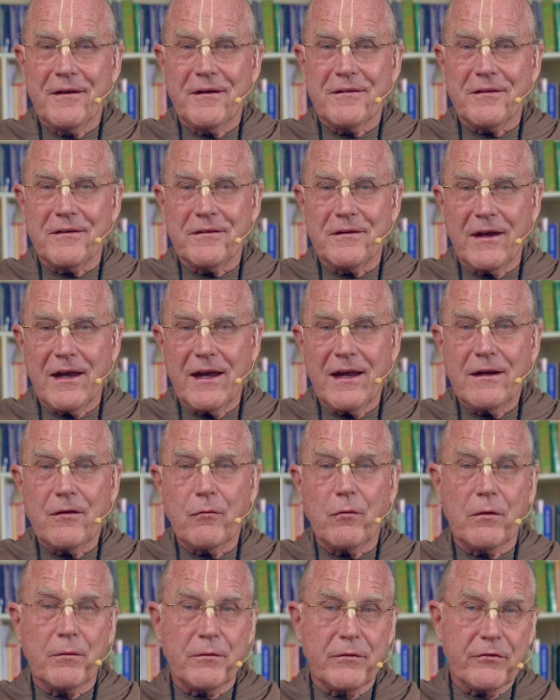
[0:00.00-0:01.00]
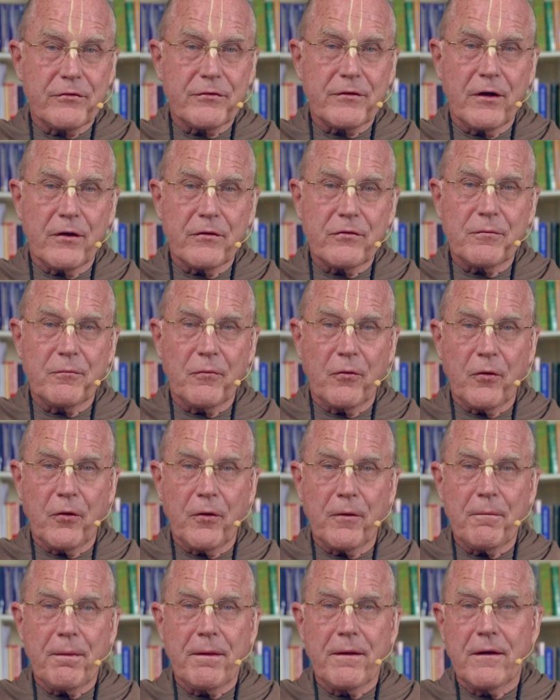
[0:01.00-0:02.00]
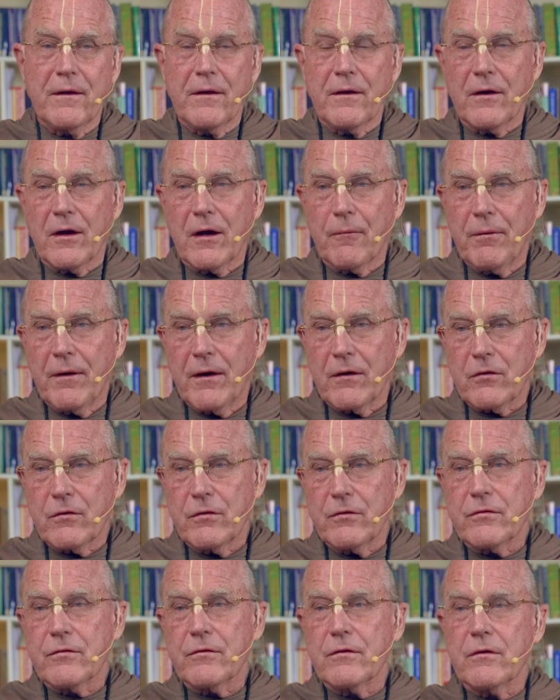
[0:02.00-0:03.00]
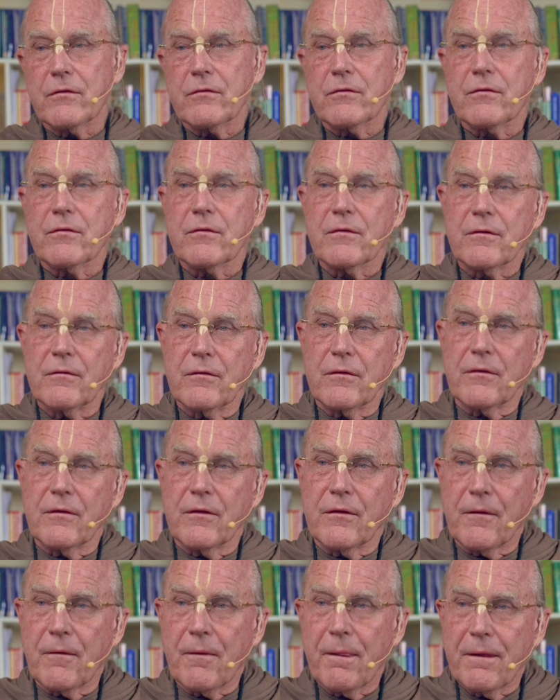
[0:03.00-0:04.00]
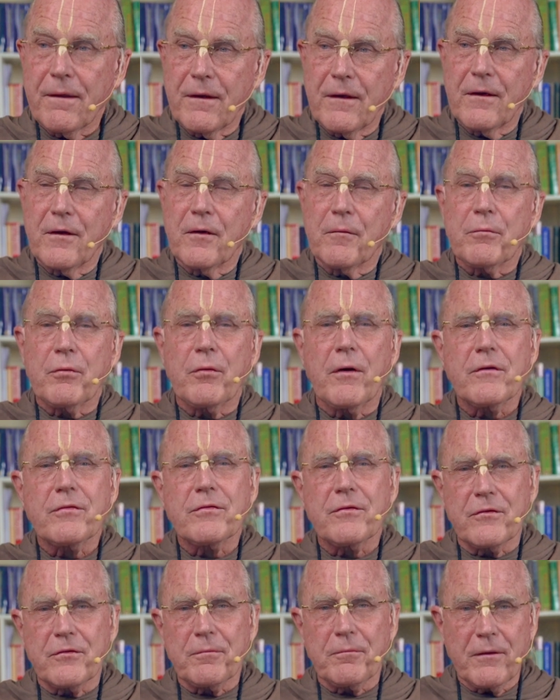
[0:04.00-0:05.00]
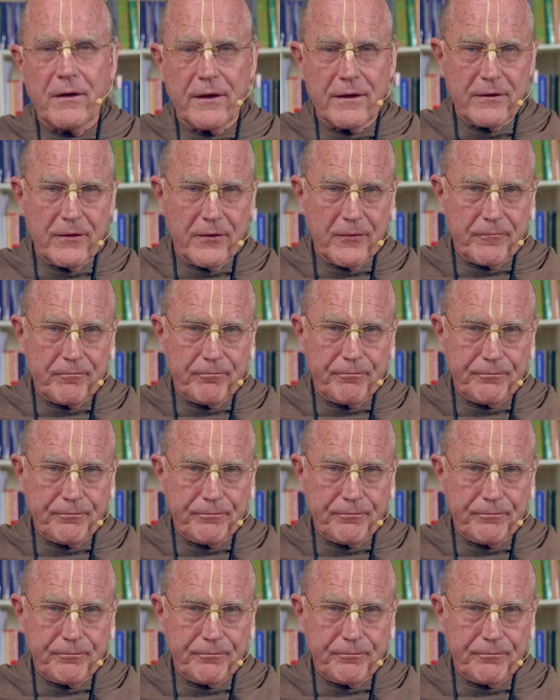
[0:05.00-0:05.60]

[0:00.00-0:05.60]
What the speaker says: Today we will discuss more about Krishna's precious blanket,